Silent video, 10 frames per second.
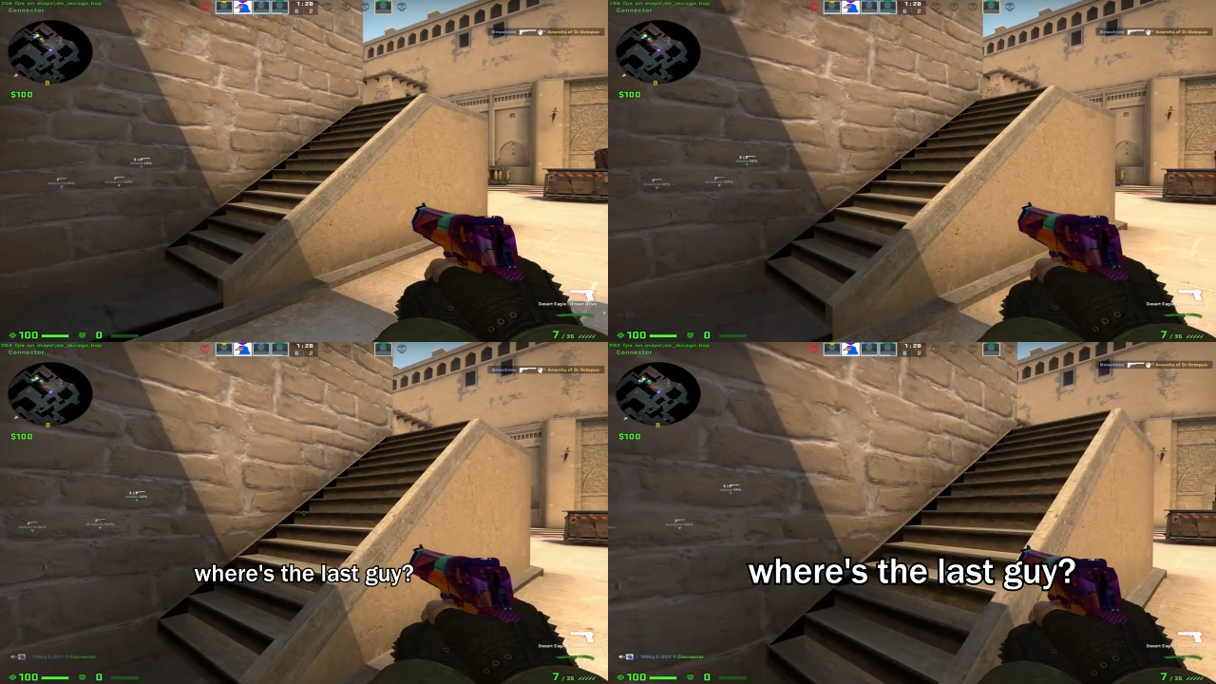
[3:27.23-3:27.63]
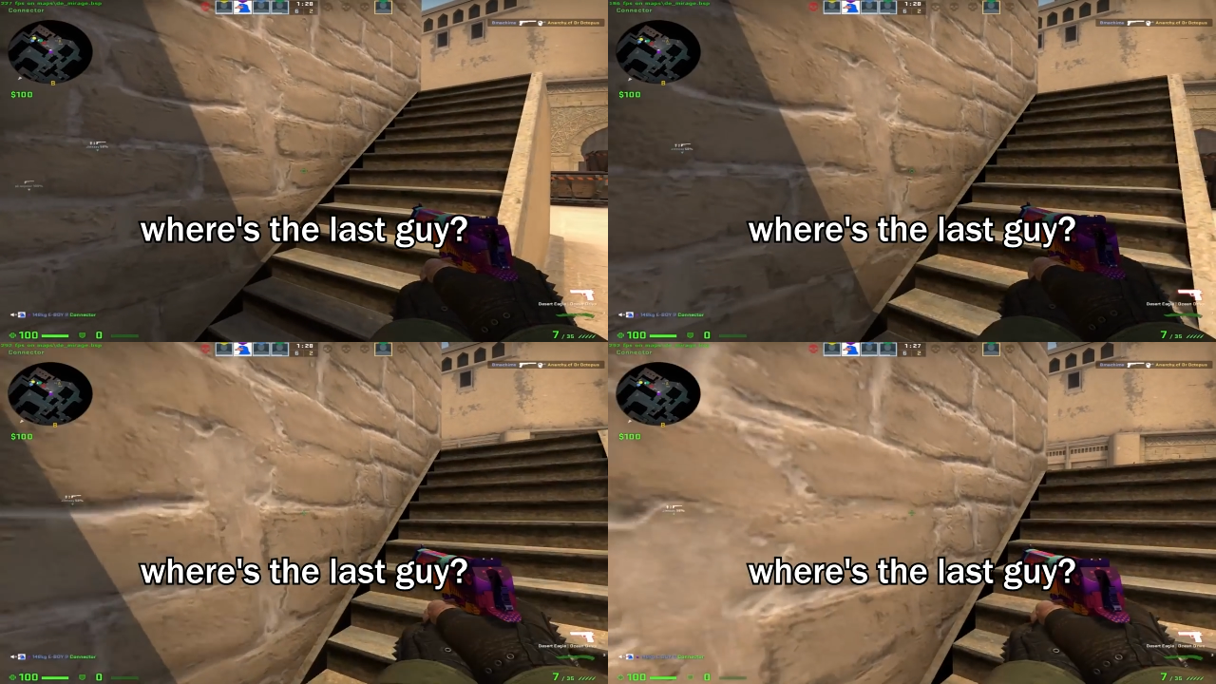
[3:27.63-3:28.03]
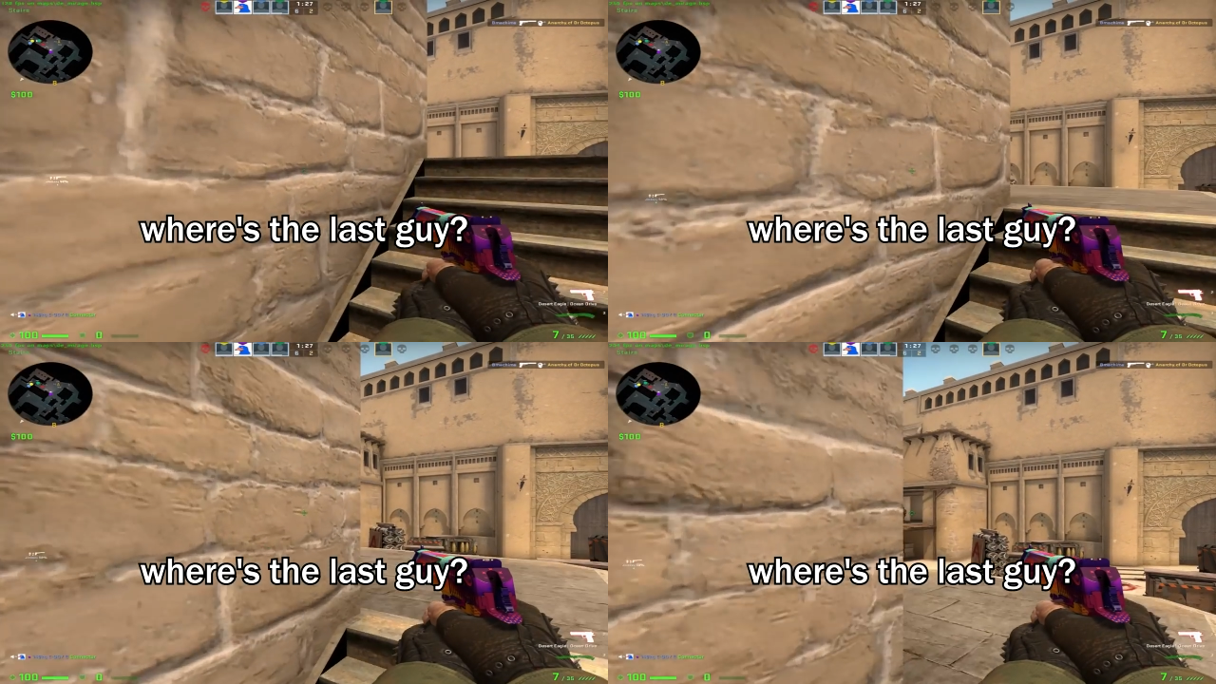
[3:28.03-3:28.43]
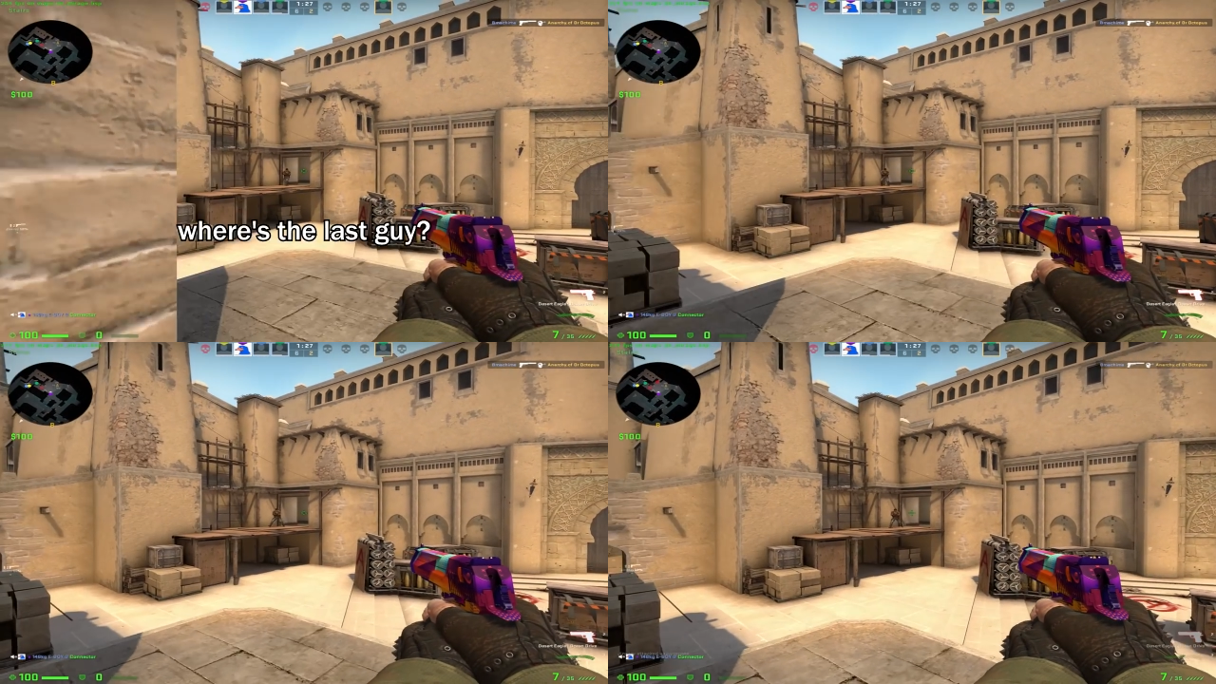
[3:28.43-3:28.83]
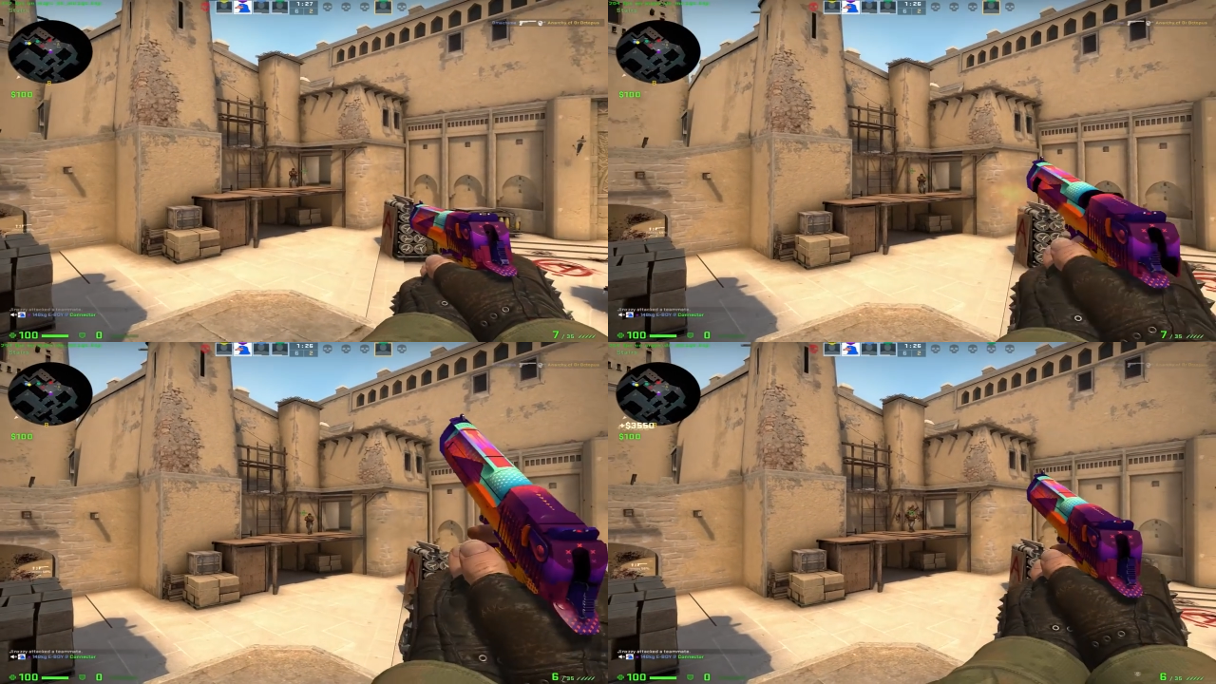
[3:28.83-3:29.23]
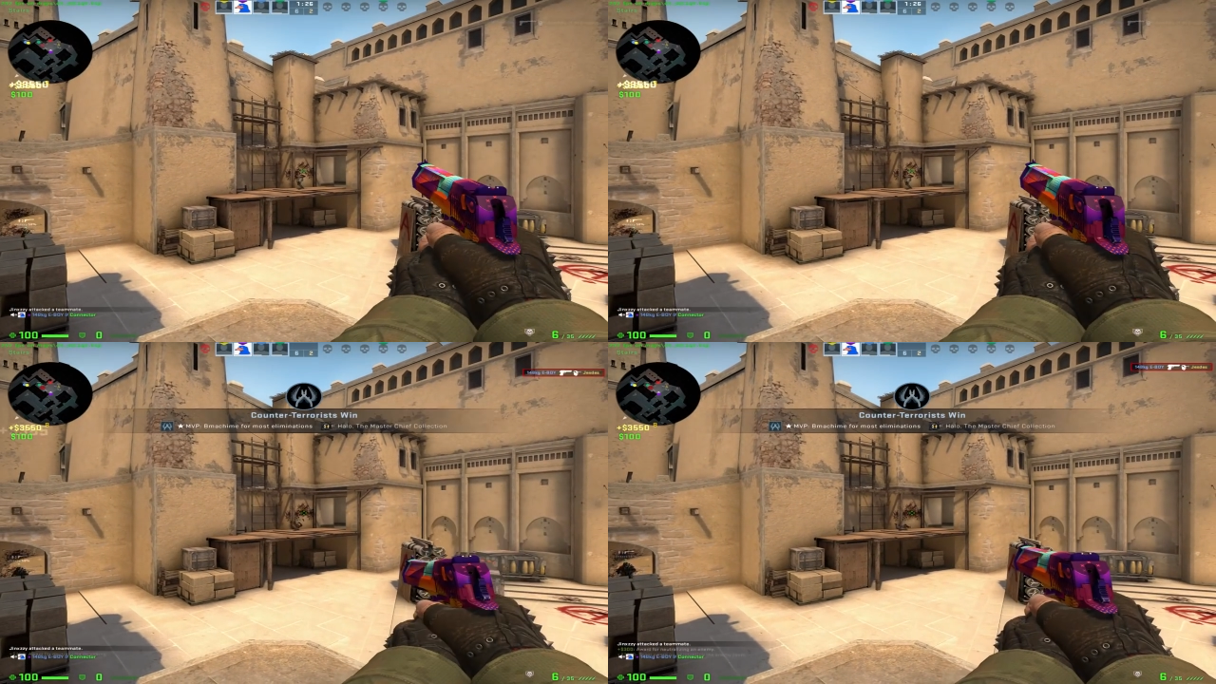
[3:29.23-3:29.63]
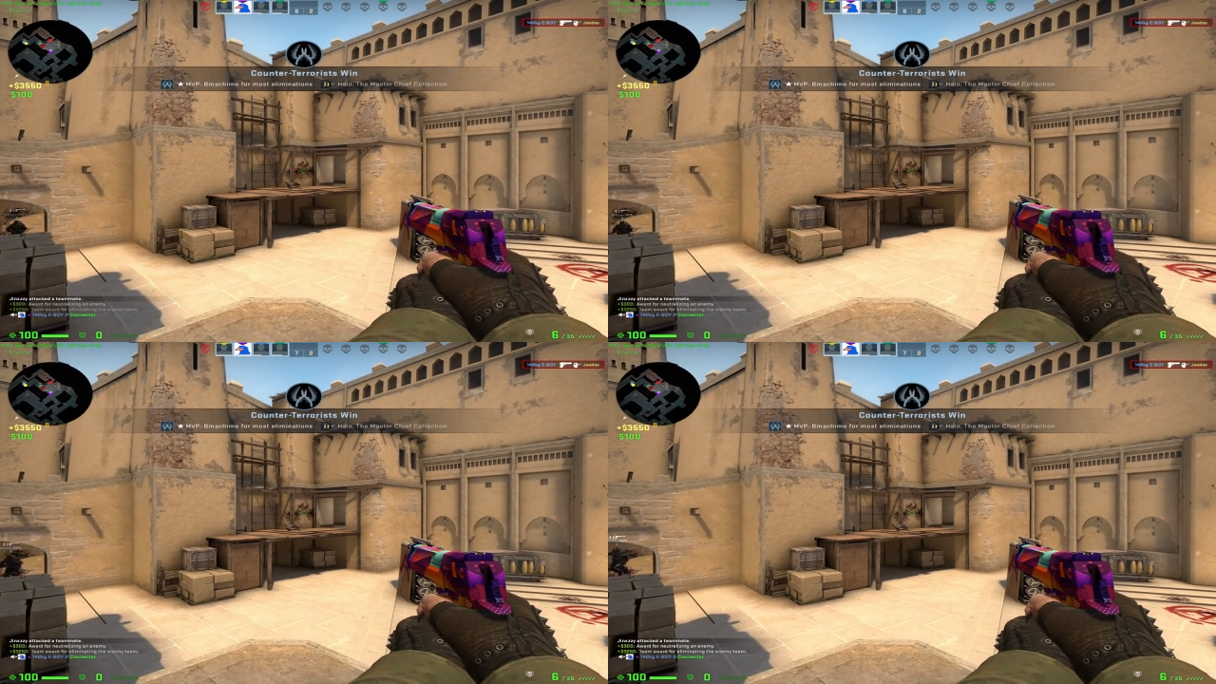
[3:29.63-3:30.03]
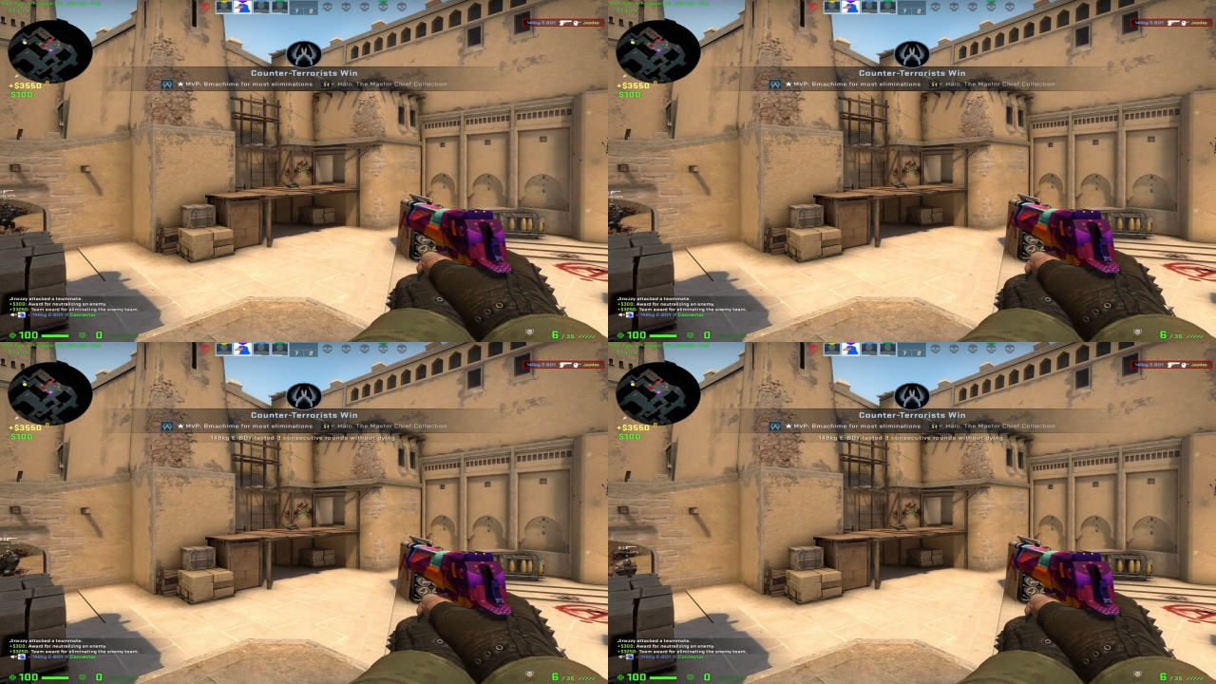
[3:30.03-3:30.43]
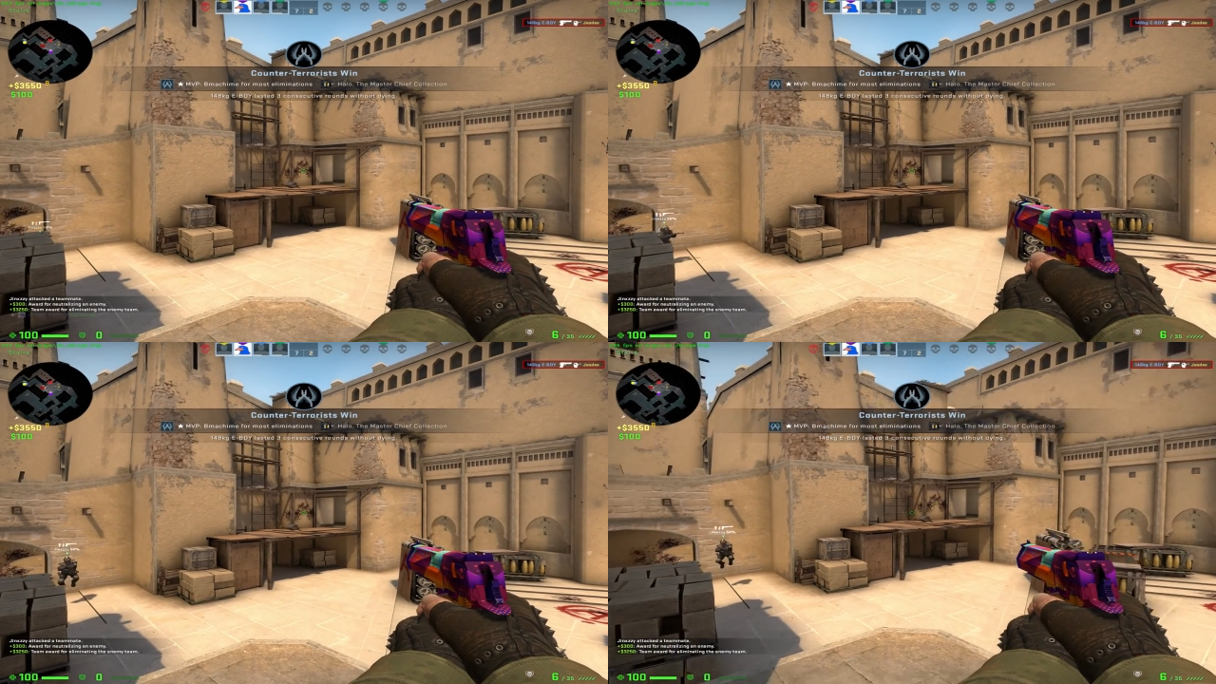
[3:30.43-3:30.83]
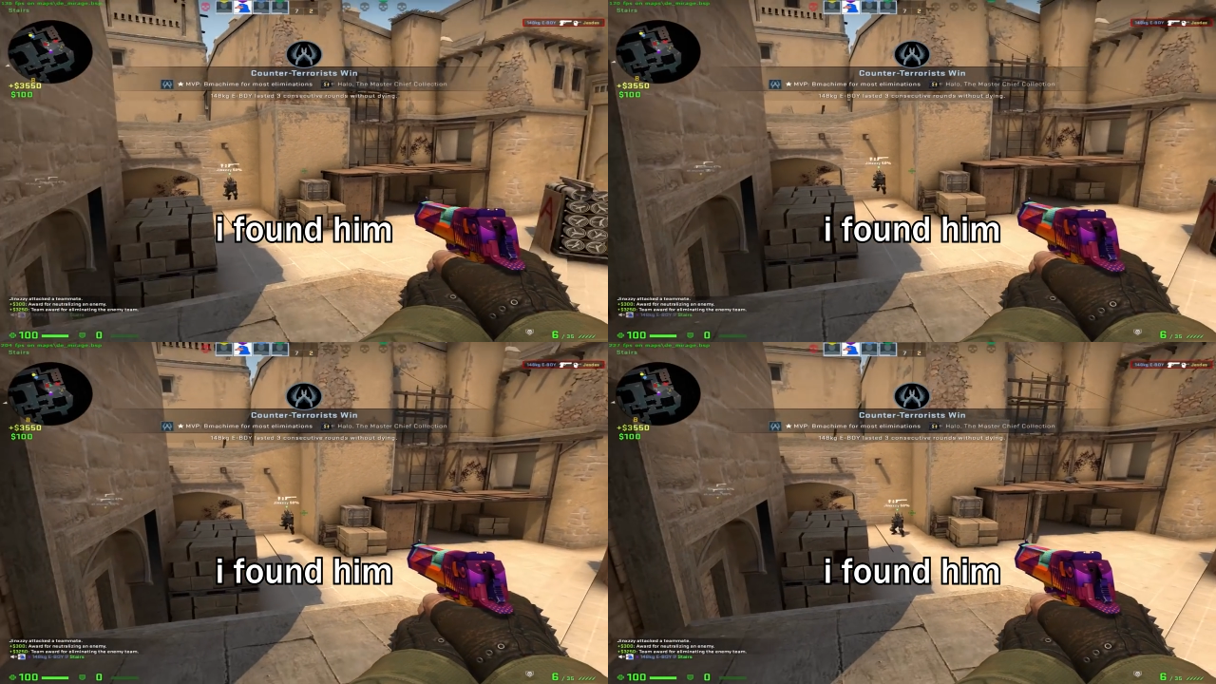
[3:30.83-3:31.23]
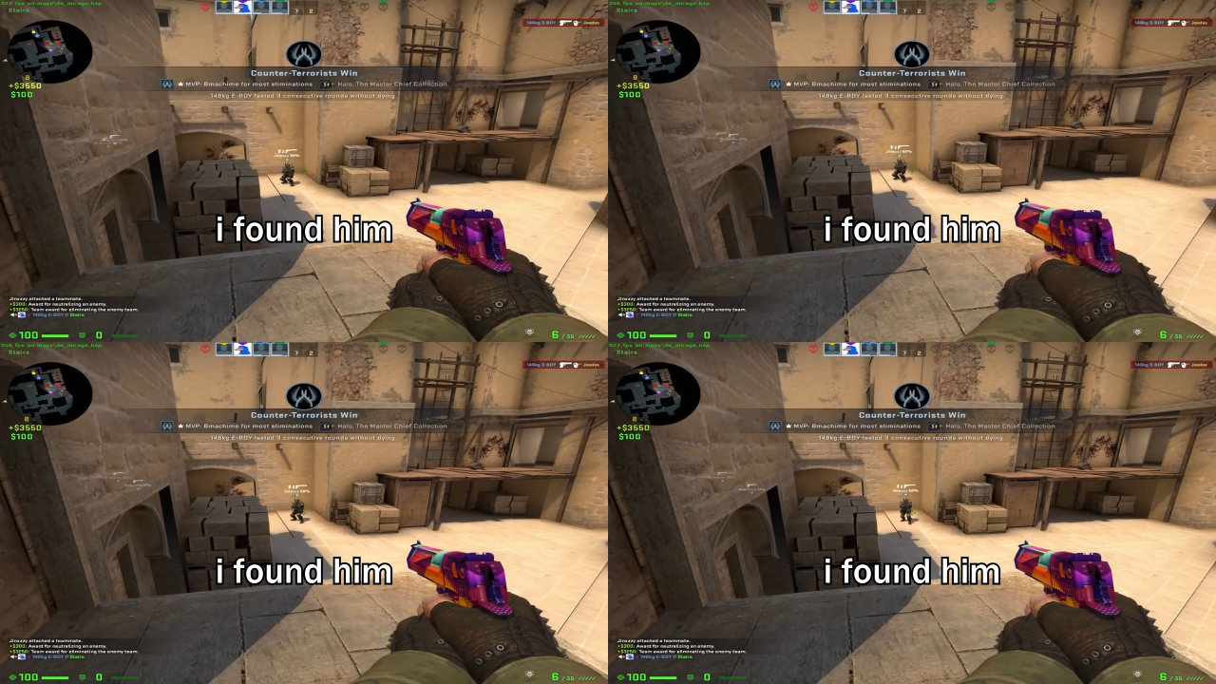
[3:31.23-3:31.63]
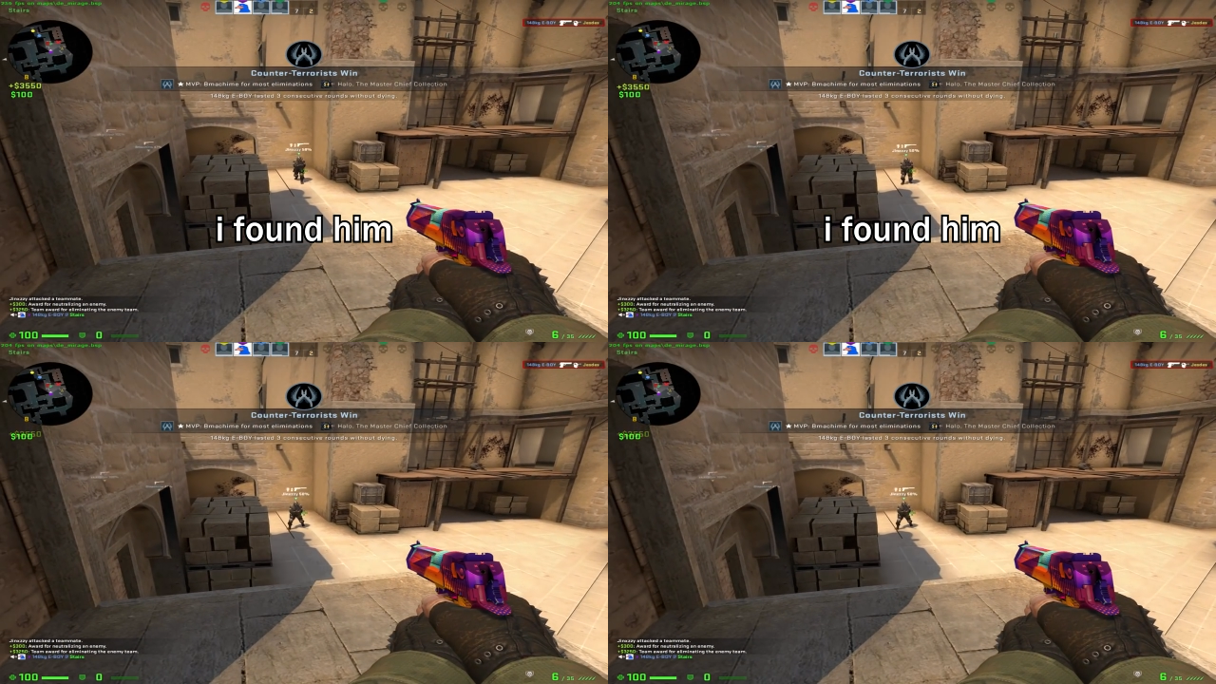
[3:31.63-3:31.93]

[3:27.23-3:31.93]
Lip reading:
No face is visible, so there are no lips to read.